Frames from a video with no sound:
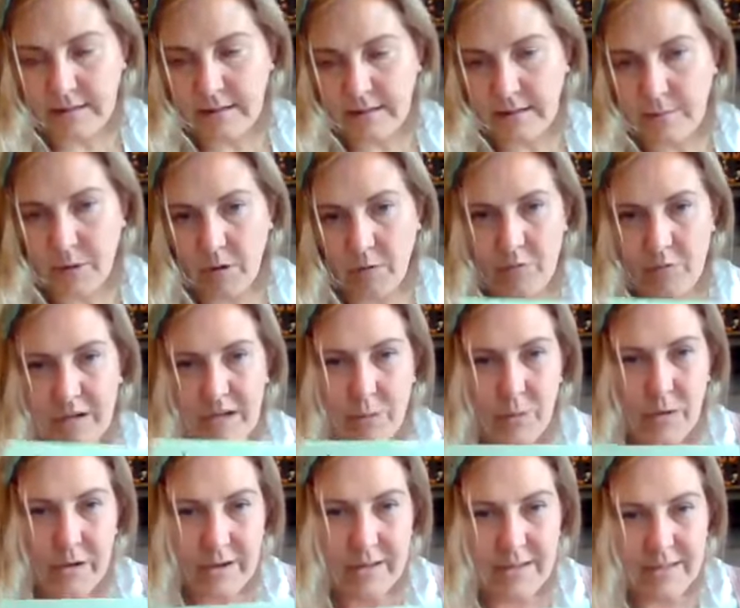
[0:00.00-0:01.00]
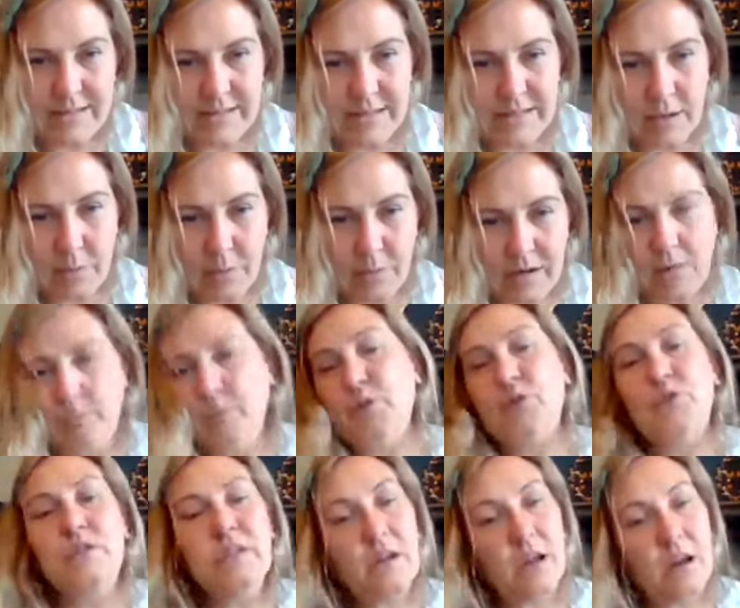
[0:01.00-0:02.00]
Some green words. So when I
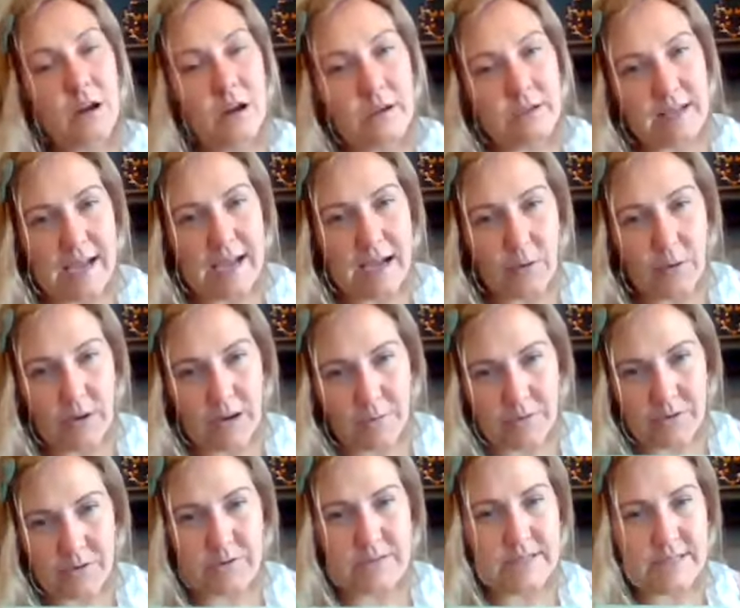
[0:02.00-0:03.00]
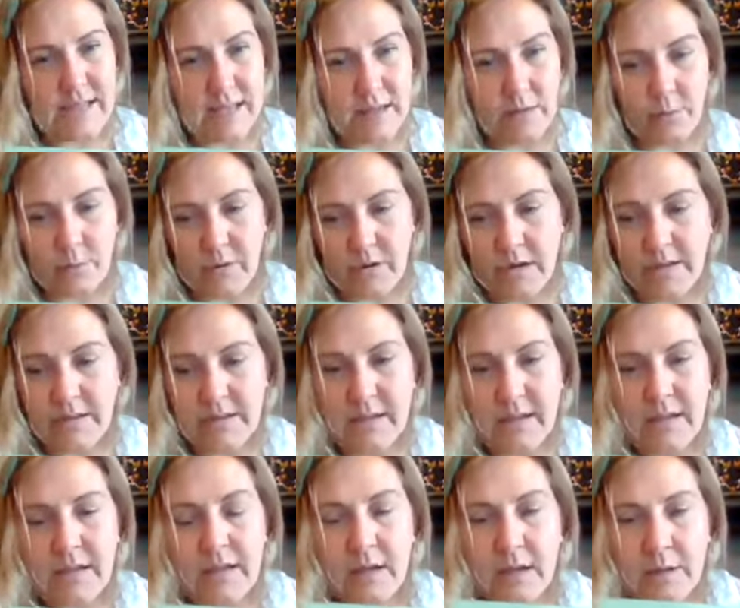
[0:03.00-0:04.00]
push the card out, I want you to say the word.
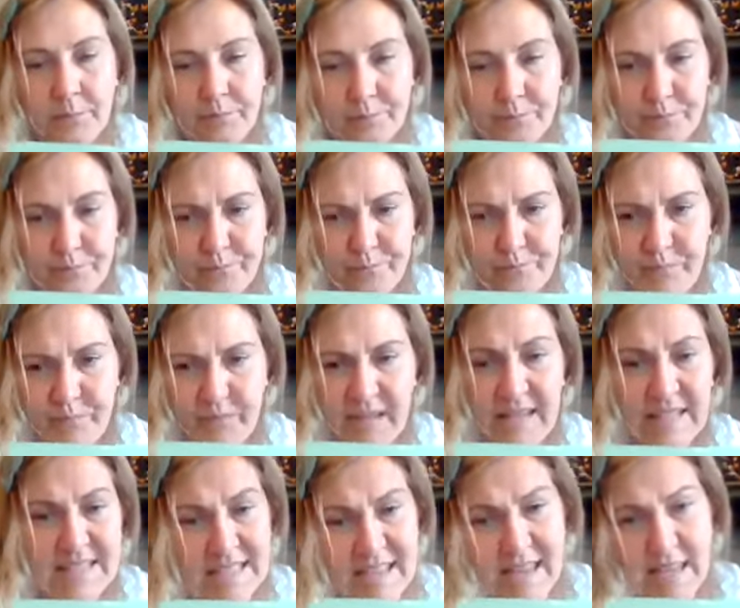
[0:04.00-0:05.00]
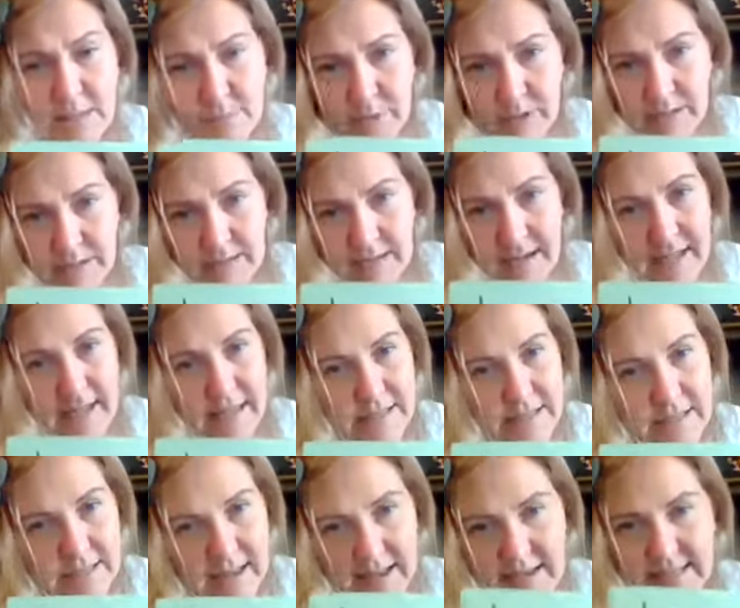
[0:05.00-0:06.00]
It's ladybird in our head
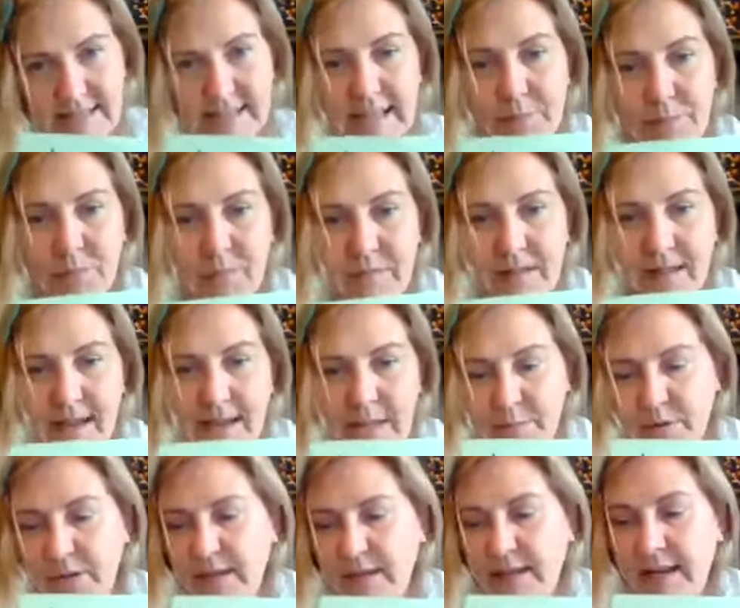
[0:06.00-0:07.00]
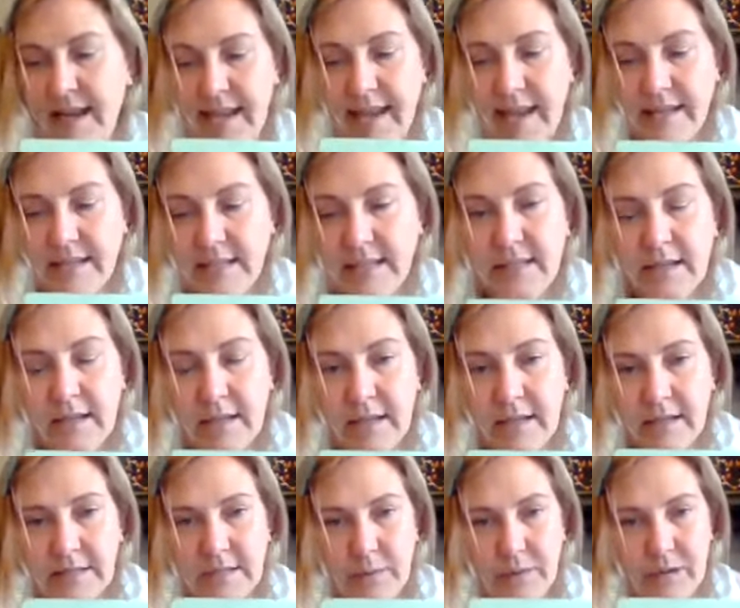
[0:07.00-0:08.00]
today, isn't it? Ladybird in our head.
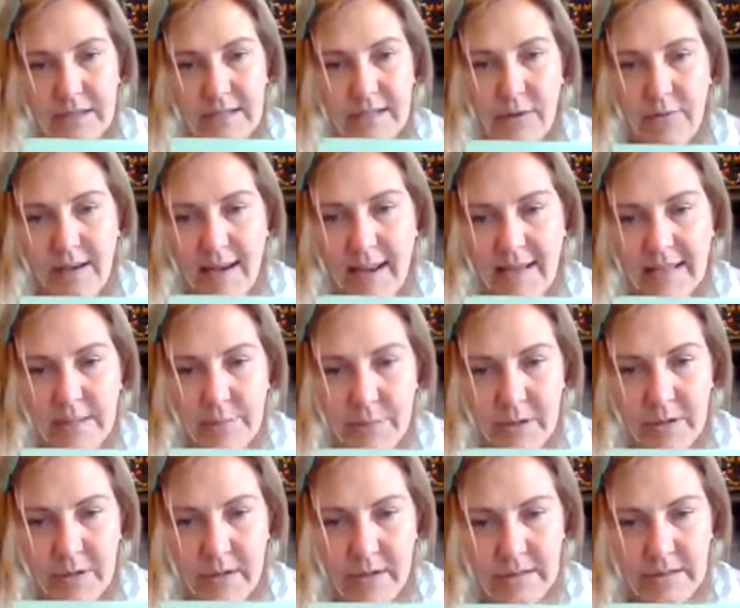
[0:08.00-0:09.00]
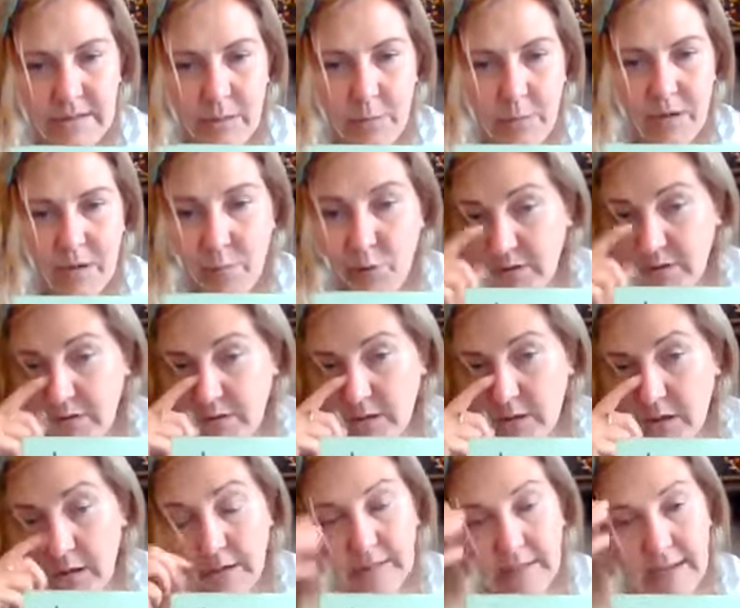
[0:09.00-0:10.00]
So we're going to help the ladybird. So when I push the
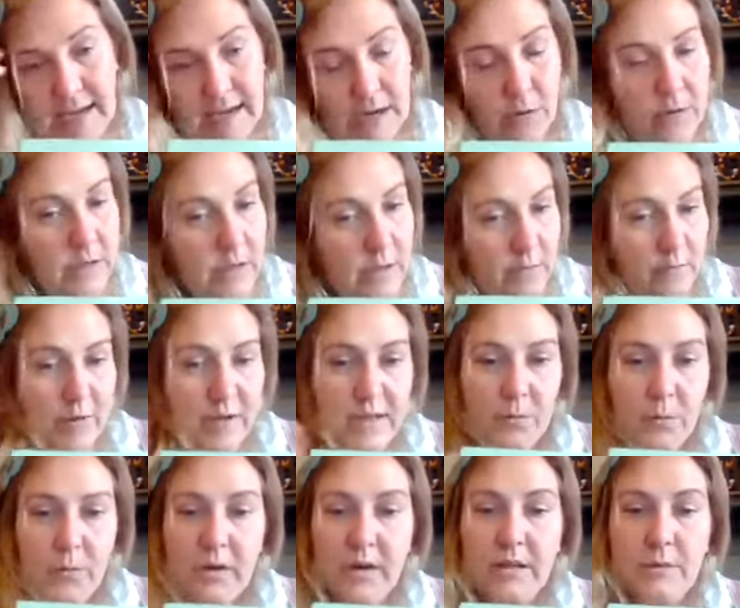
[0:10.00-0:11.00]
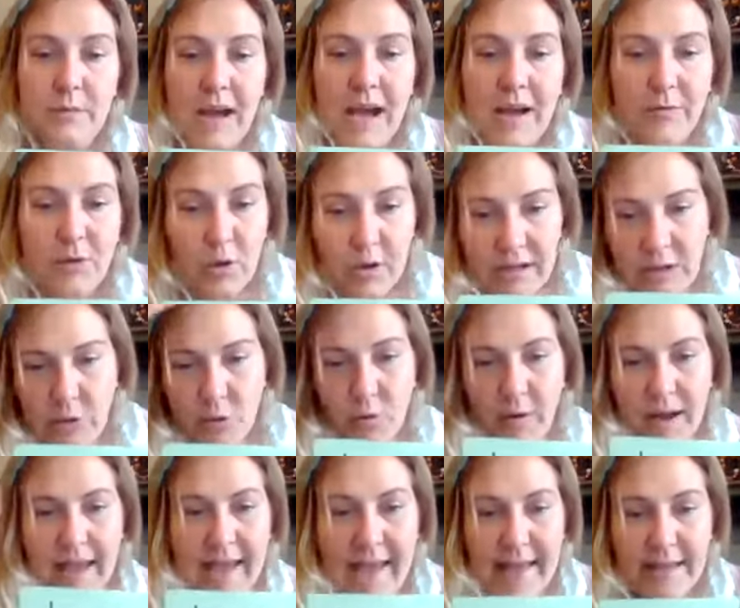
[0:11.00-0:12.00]
card out, read the word, but have a look in your
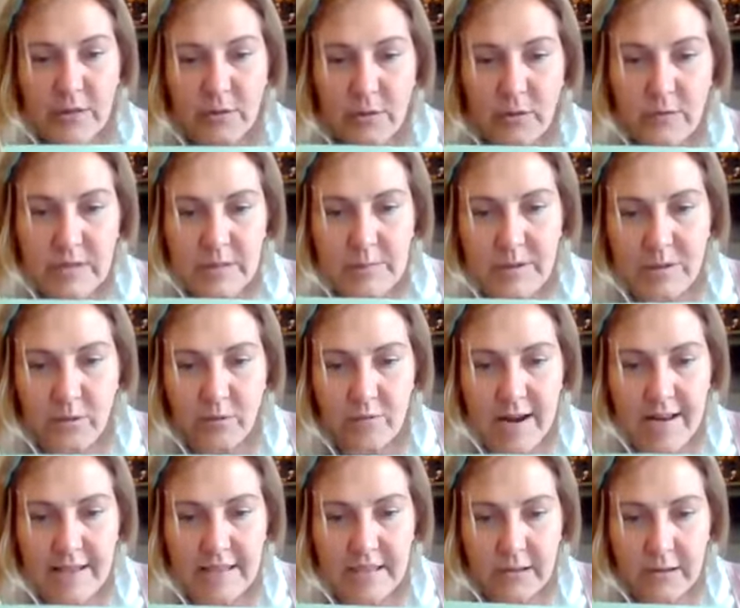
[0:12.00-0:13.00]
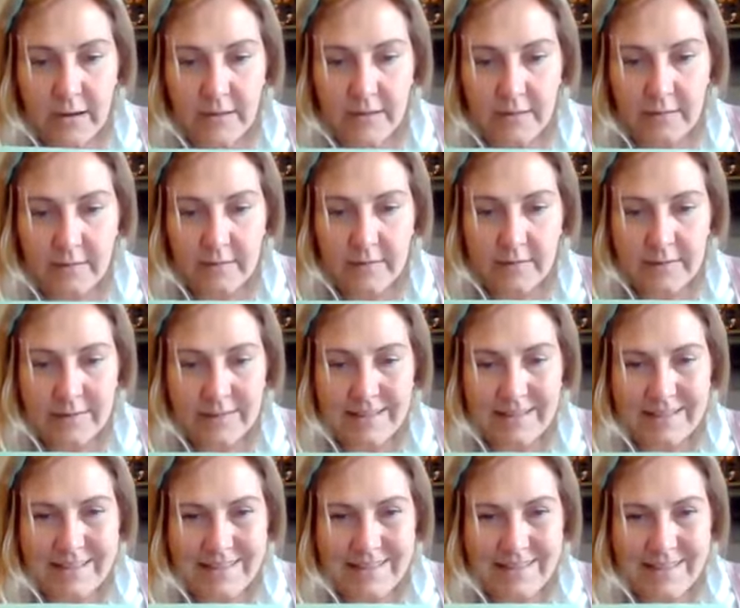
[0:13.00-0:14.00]
head who the special friends are.
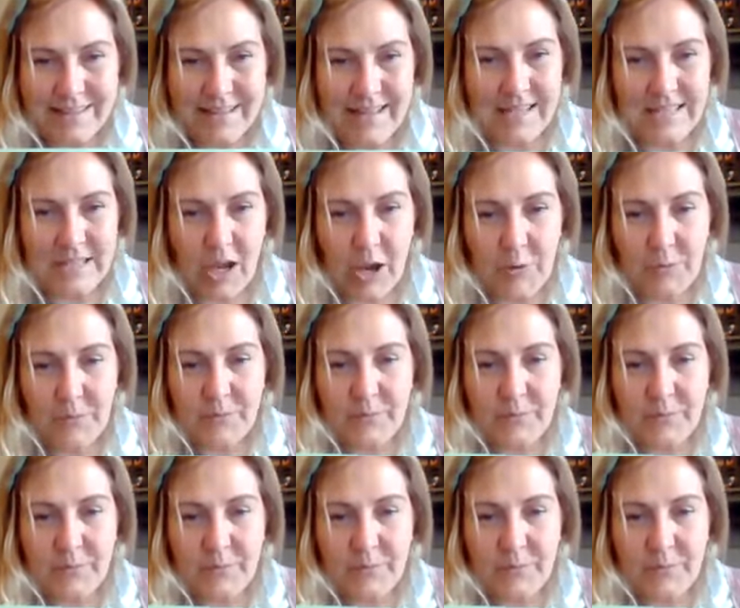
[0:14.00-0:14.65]
Let's go.